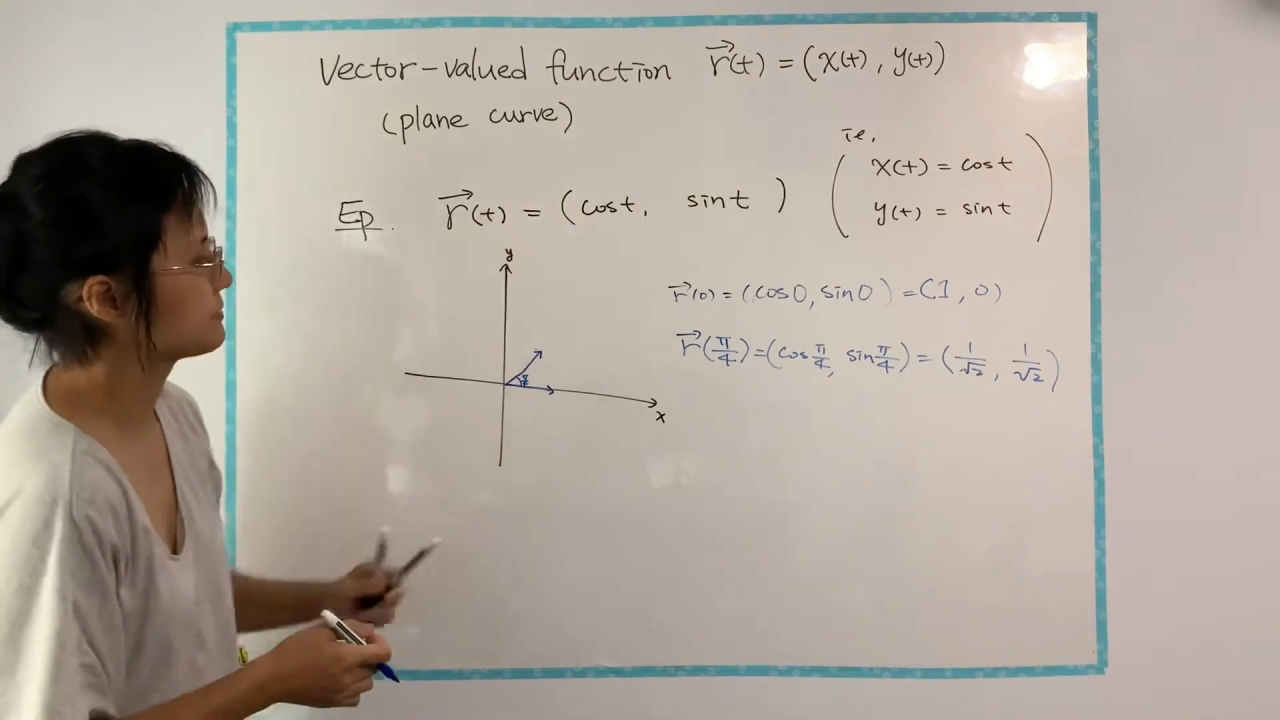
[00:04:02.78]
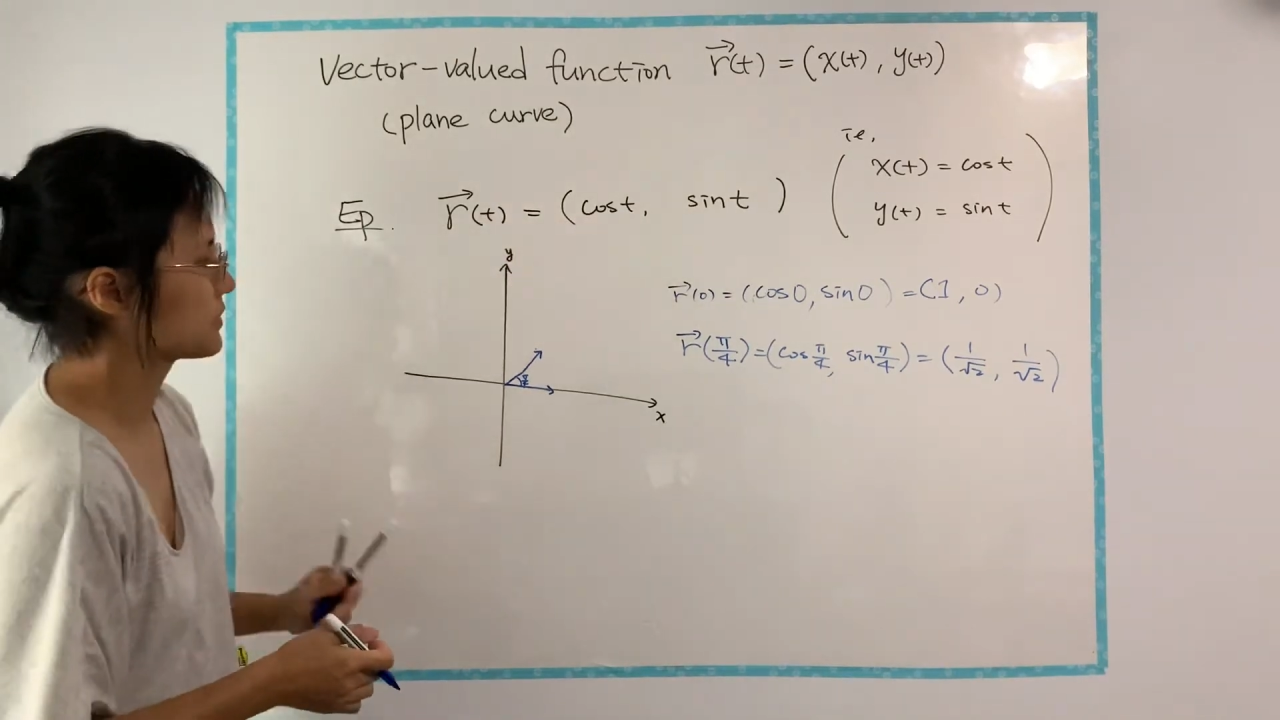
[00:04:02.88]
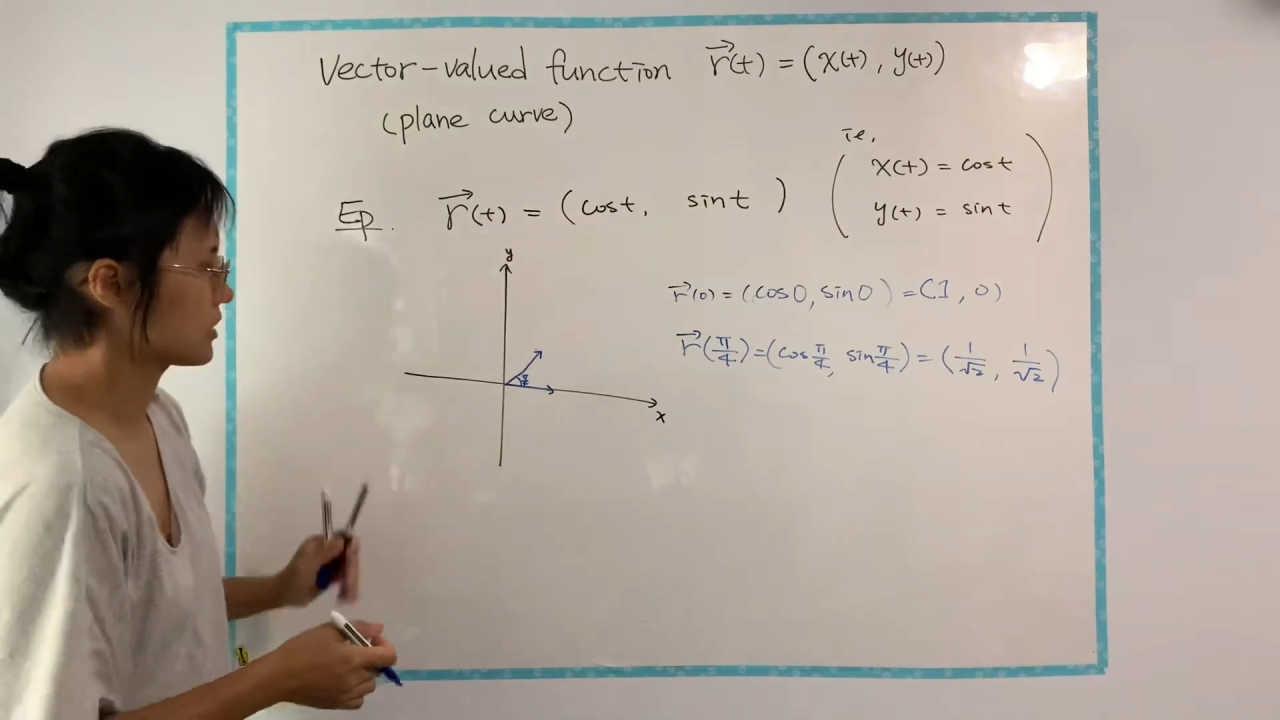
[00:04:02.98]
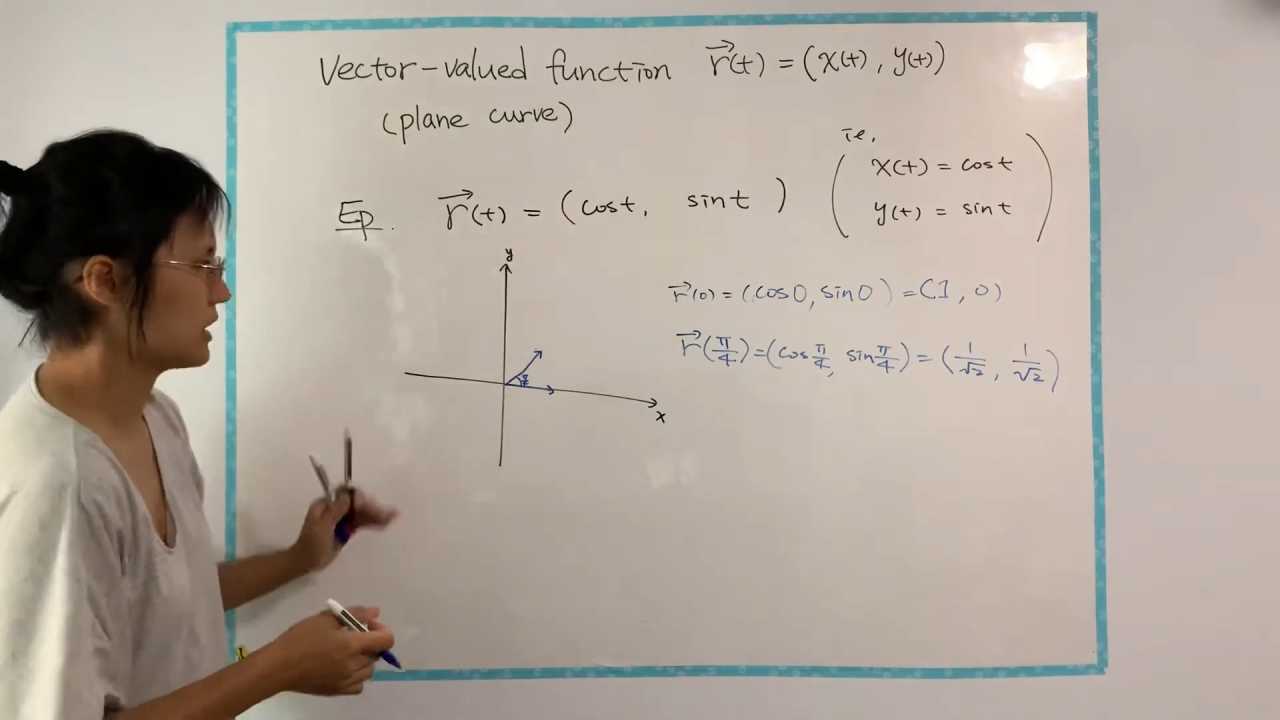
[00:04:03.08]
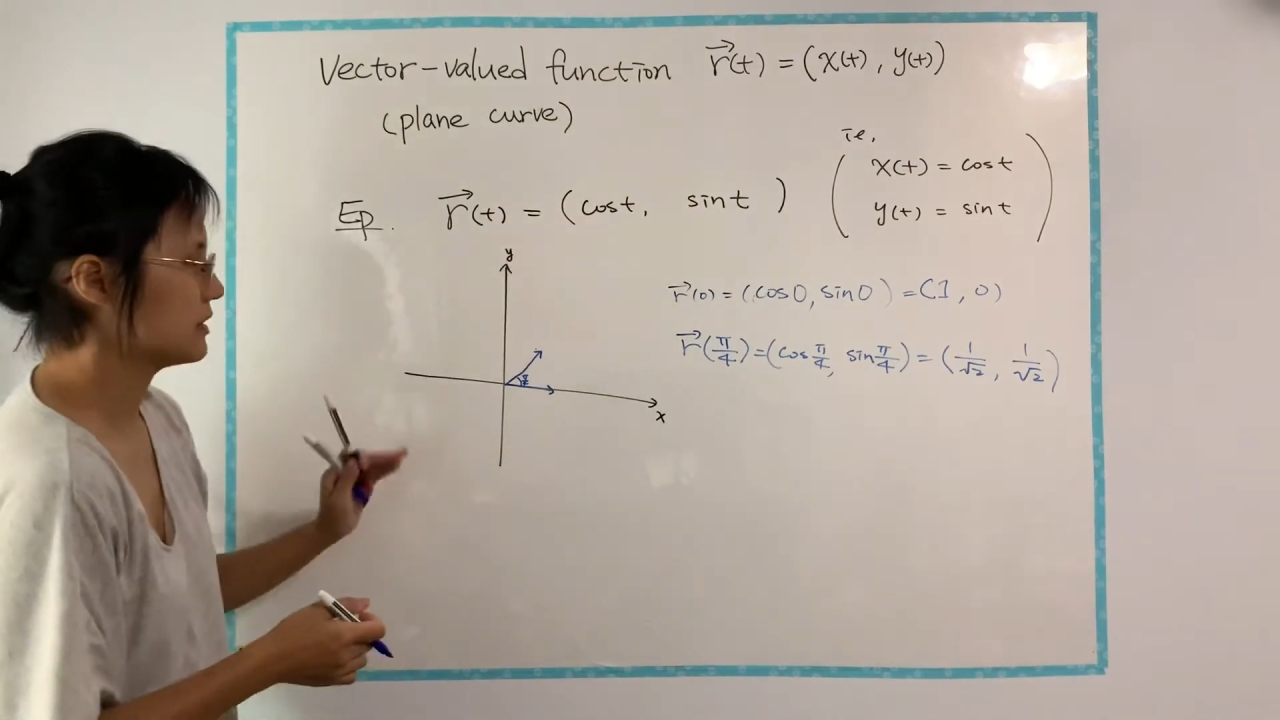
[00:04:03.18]

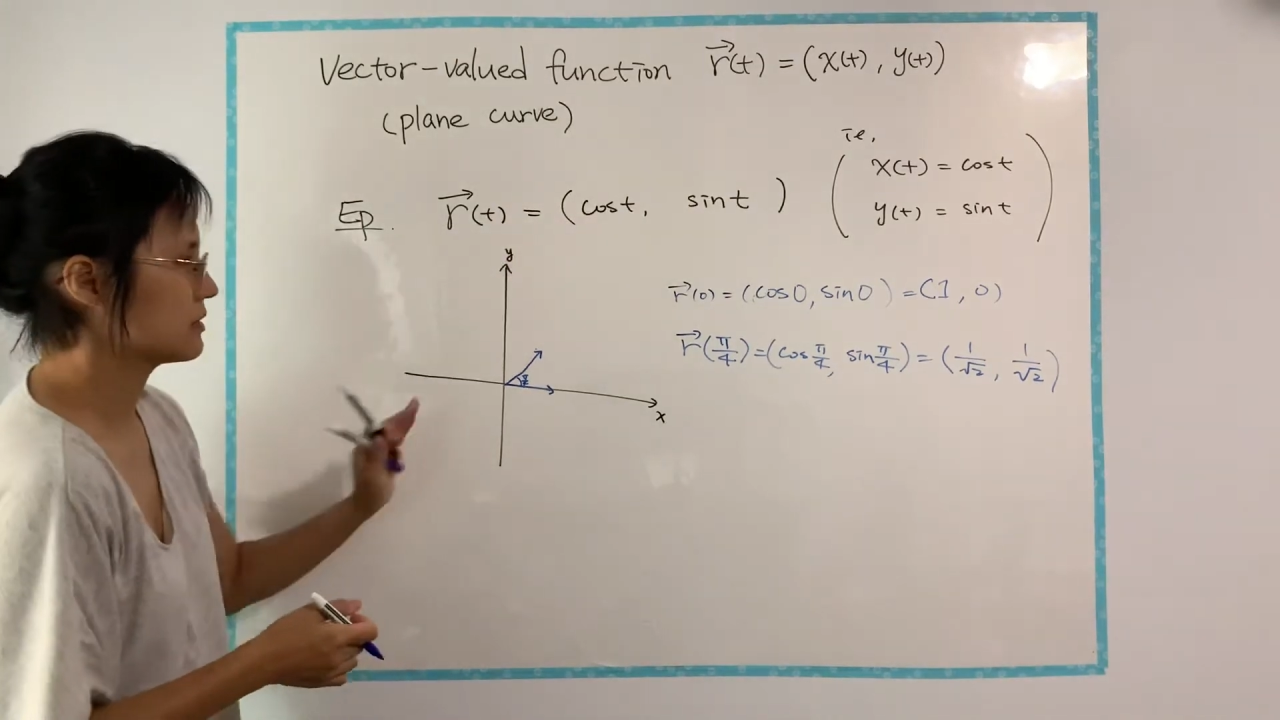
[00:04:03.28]
Okay,